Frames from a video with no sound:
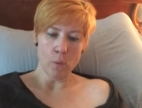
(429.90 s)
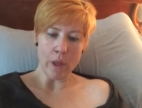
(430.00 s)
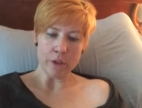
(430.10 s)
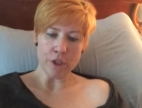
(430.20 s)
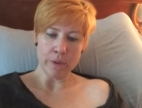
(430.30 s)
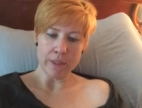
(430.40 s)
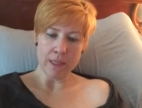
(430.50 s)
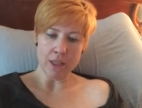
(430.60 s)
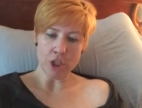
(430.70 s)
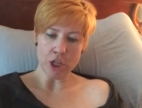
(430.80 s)
While she was
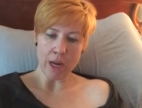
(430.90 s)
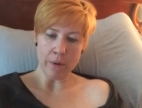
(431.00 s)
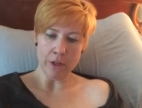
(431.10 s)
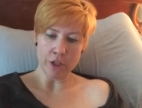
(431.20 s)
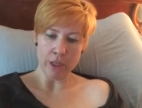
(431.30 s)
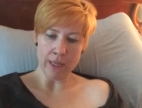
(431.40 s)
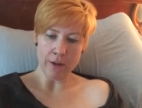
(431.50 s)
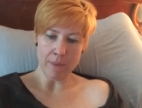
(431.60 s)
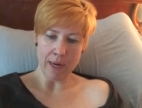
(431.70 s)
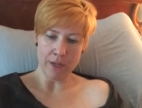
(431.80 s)
in the shower, she let
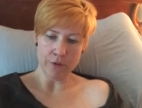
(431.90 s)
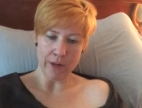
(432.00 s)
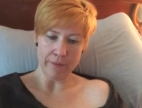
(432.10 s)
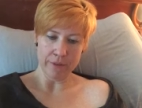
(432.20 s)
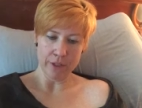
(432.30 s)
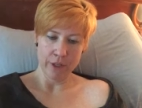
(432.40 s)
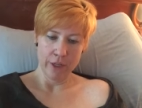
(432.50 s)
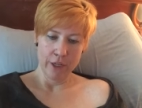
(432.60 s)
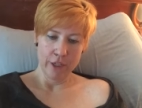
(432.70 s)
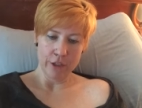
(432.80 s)
her mind drift.
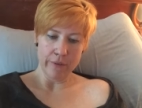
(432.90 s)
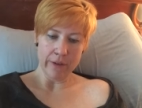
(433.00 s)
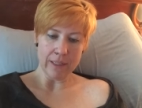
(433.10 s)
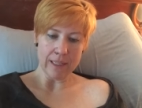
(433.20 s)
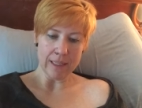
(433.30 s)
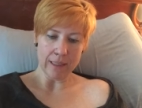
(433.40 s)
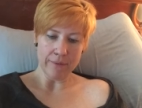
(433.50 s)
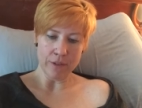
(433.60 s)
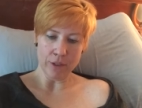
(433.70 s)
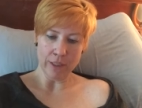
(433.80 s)
She really
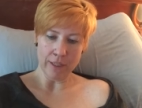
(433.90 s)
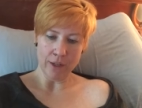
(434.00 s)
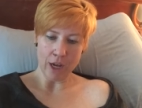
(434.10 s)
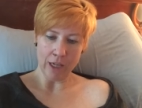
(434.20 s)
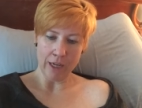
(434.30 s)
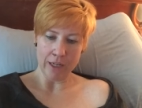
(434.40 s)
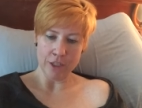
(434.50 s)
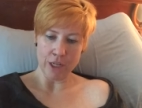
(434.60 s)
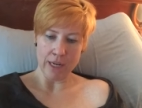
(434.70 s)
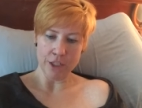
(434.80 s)
loved her little
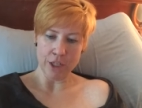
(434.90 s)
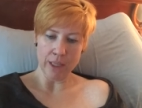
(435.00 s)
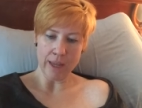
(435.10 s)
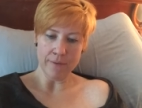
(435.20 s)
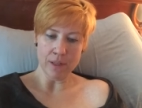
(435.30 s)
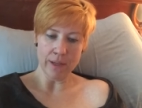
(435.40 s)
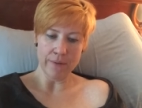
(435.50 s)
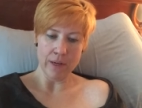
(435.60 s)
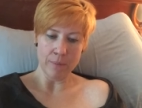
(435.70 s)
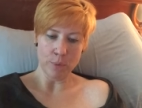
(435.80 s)
cottage, and she loved
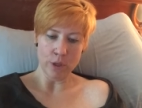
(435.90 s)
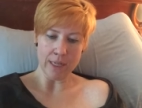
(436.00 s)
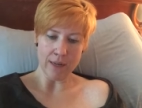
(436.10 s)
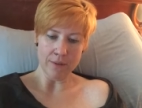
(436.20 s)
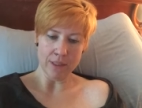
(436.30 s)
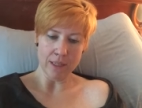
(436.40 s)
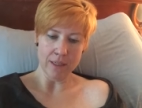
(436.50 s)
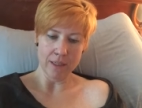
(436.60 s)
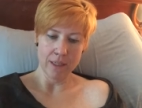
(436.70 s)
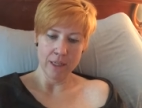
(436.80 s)
living in Port Townsend.
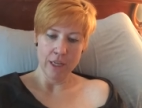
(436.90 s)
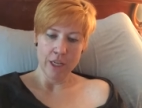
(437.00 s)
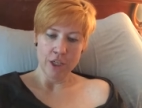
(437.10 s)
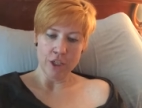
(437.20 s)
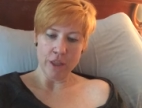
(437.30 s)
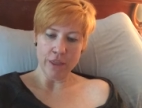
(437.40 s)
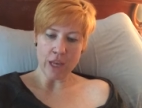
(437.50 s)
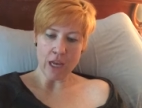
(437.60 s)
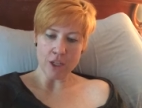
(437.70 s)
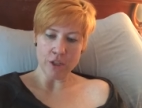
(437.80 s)
She had
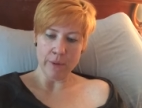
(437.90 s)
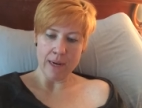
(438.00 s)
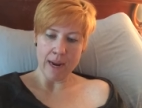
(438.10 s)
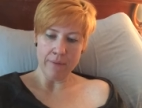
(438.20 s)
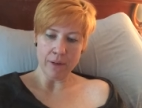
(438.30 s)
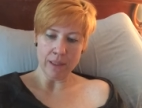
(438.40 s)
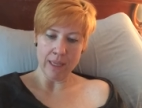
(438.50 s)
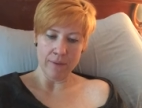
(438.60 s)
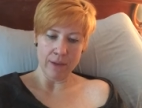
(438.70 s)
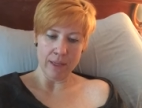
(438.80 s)
thought she would never
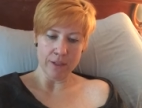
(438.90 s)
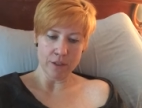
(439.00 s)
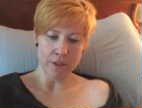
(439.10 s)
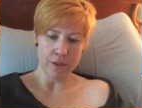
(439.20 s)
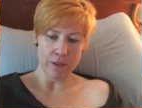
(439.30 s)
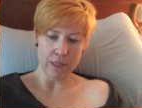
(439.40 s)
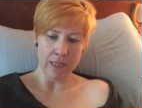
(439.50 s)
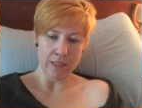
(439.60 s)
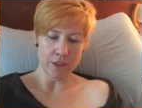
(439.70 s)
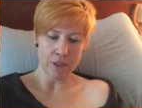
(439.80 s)
leave eastern,
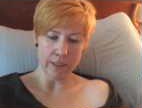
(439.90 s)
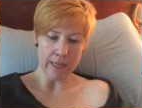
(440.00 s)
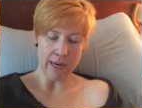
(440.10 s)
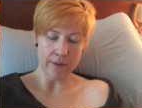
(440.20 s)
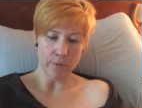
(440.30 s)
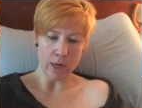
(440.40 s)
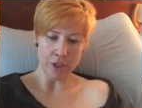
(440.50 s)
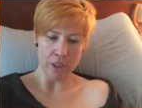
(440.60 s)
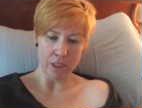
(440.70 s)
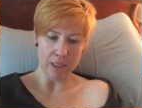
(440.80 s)
the eastern side of
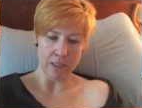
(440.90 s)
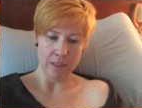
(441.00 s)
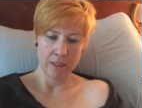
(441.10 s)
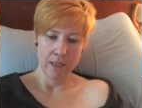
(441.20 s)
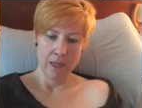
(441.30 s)
Washington.